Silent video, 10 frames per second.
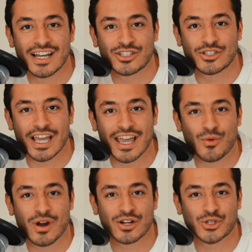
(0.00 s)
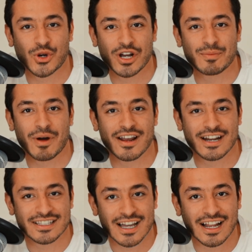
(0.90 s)
Today we are joined by
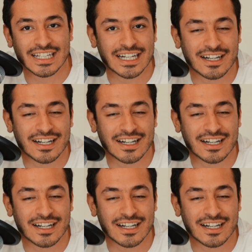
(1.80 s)
Natalia